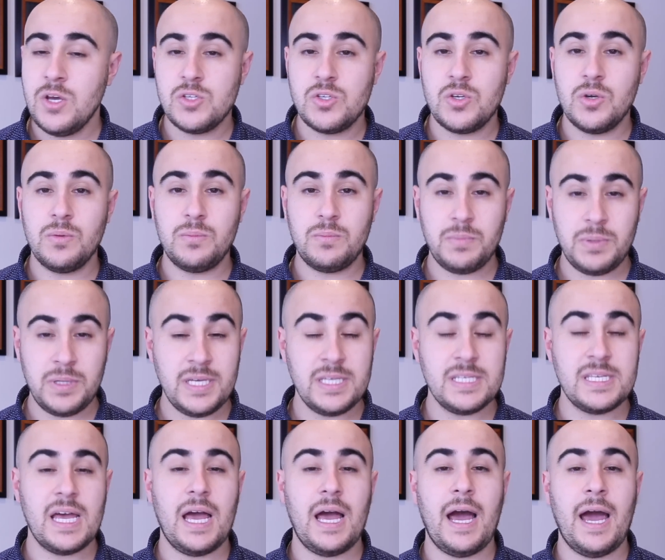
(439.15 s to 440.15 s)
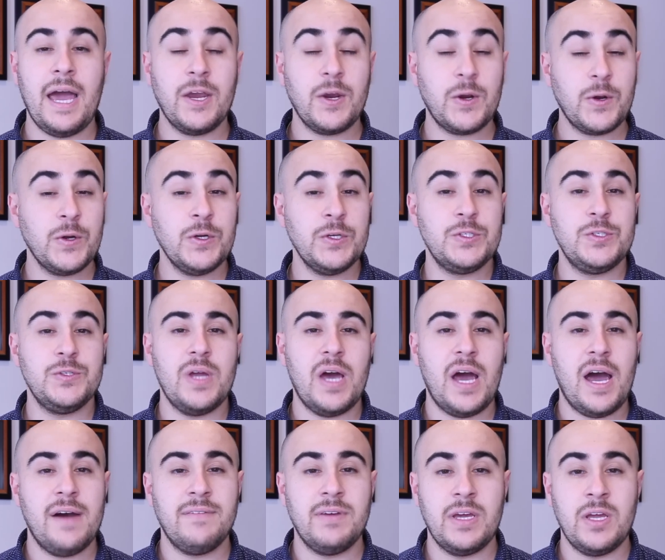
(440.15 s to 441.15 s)
So please, I encourage you to
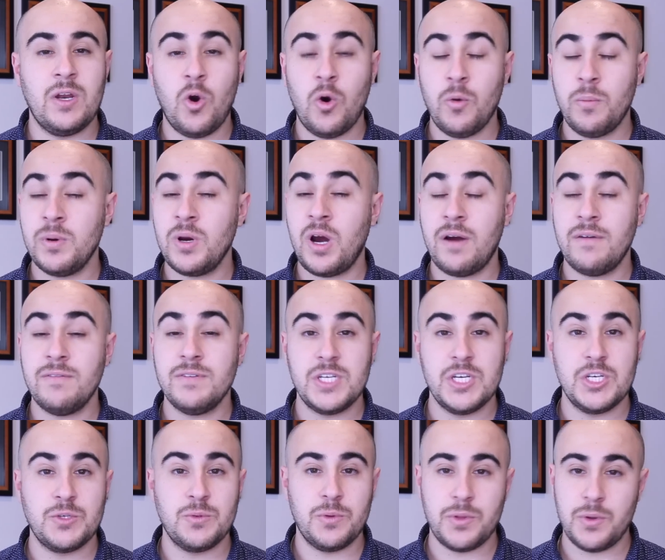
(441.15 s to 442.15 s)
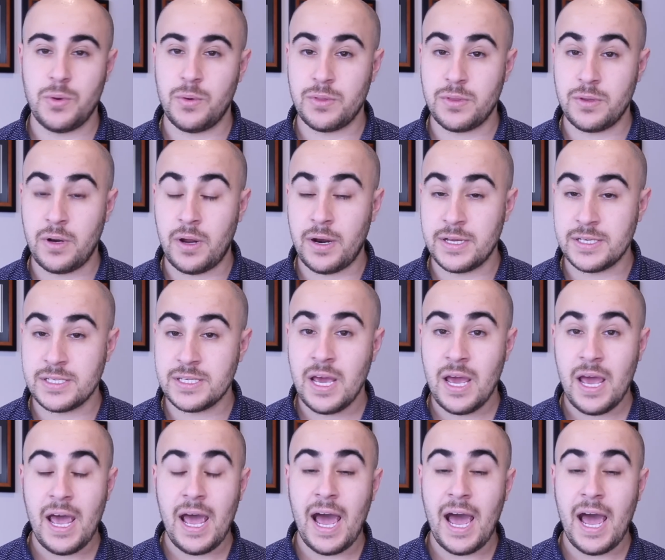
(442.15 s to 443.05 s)
have an open conversation with your orthodontist